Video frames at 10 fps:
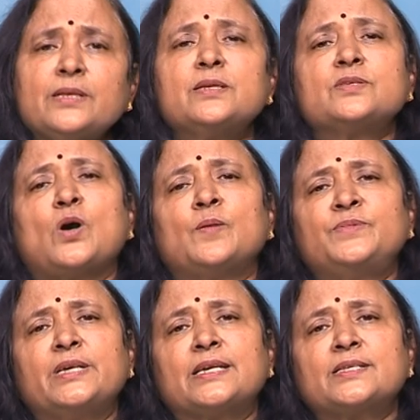these
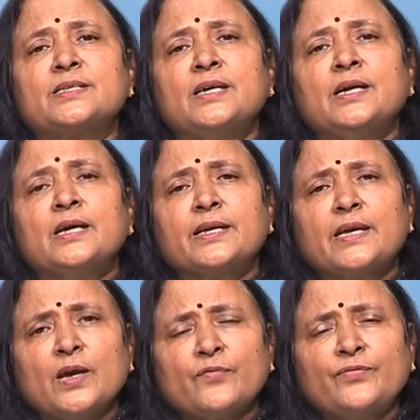objects
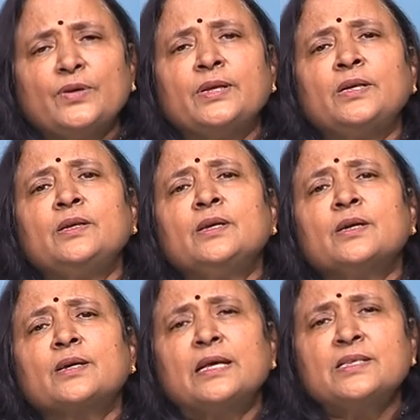carefully,
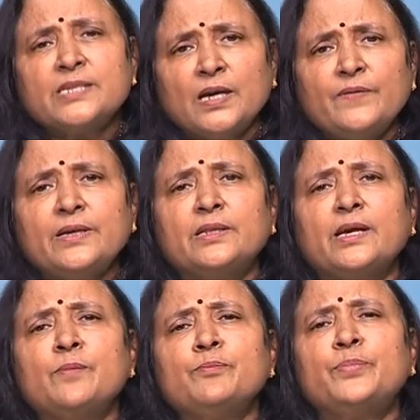conserving
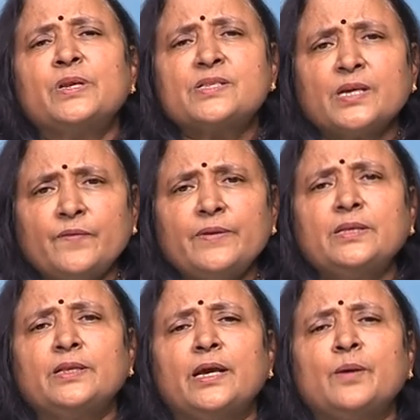them, preserving
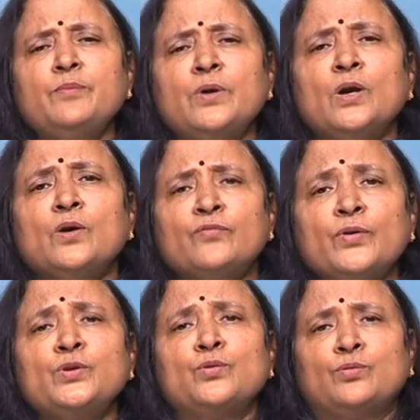them for
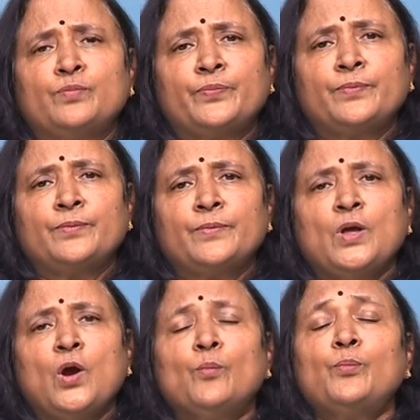you?
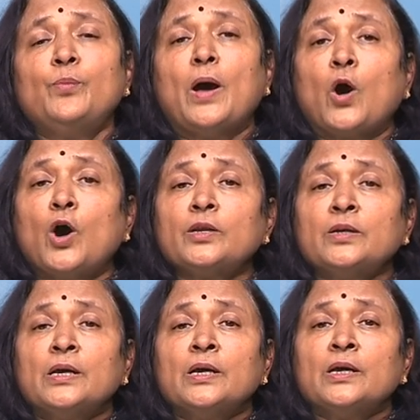Or
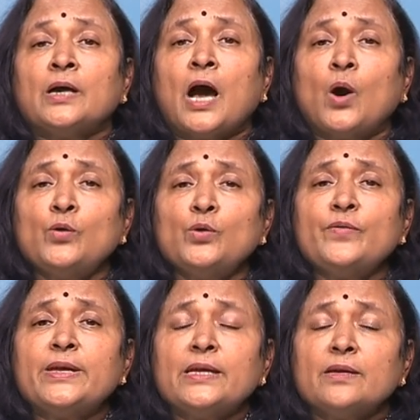how do
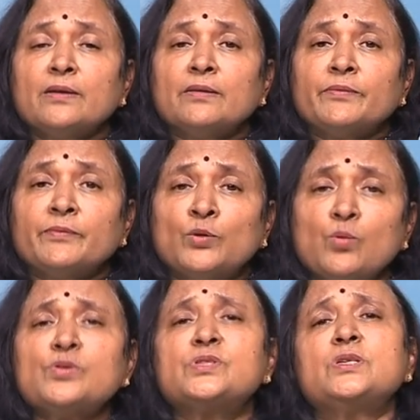we
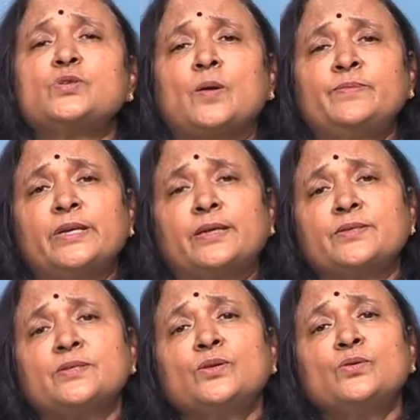use these
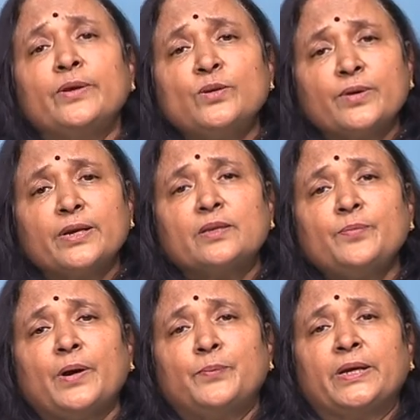objects to educate the
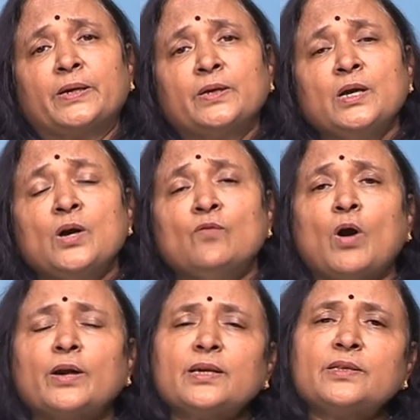public?
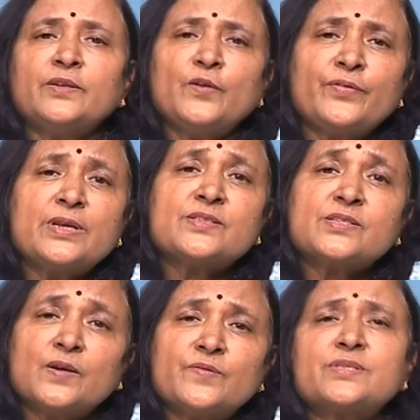What are the different
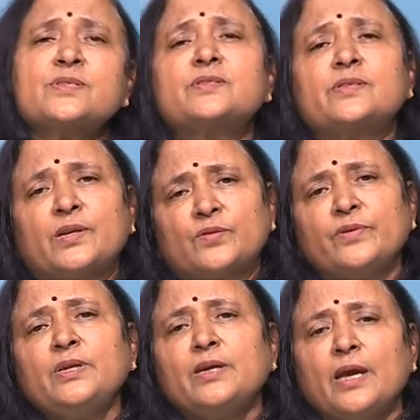services that
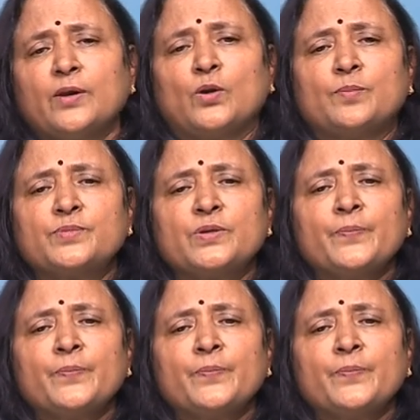we adopt?